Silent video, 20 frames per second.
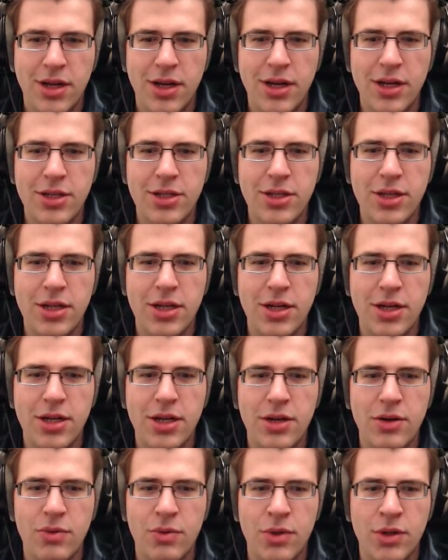I said I
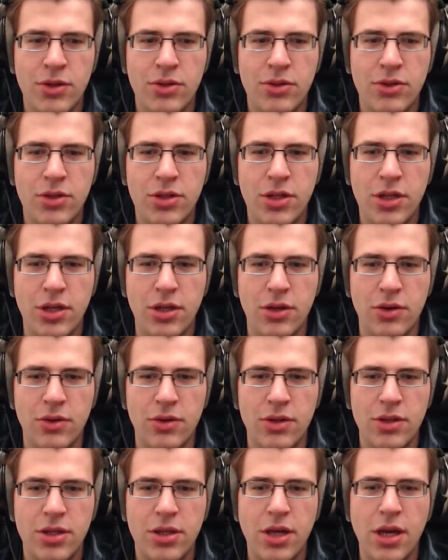didn't want to see you
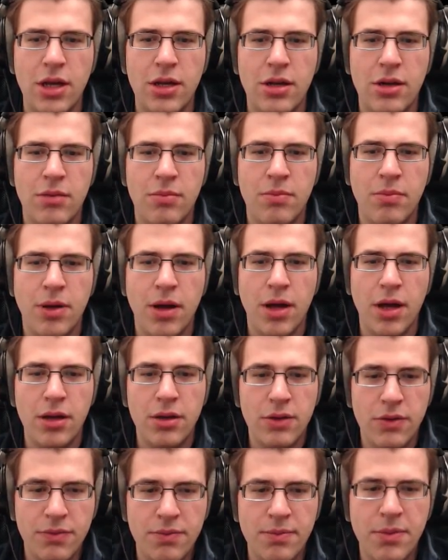and yet
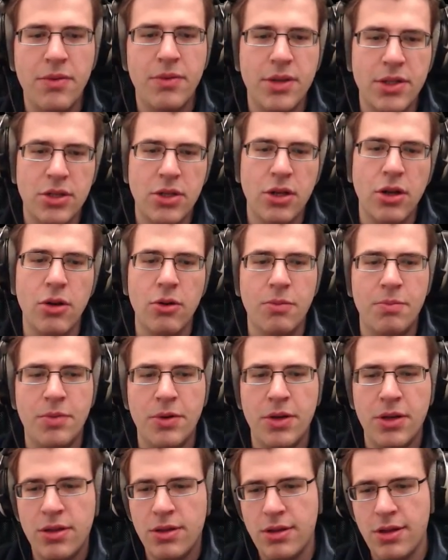part of me was
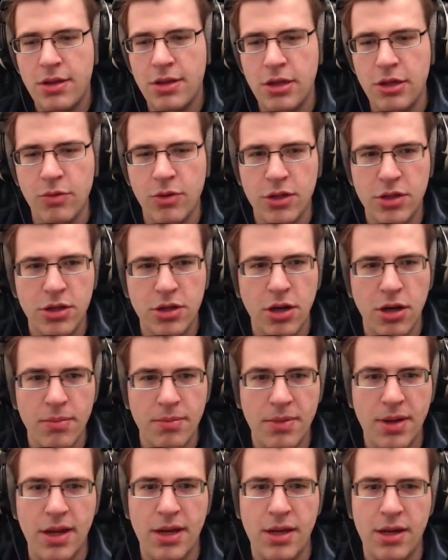hoping that you would
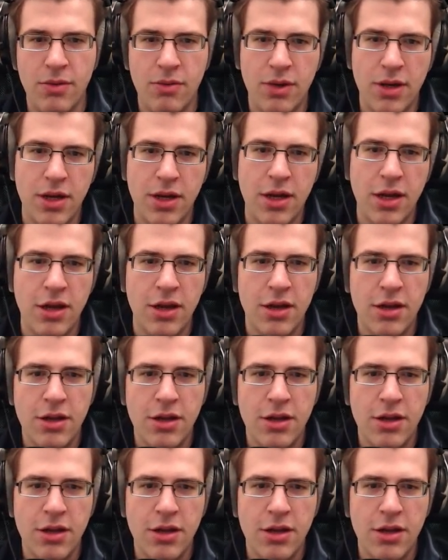come anyway.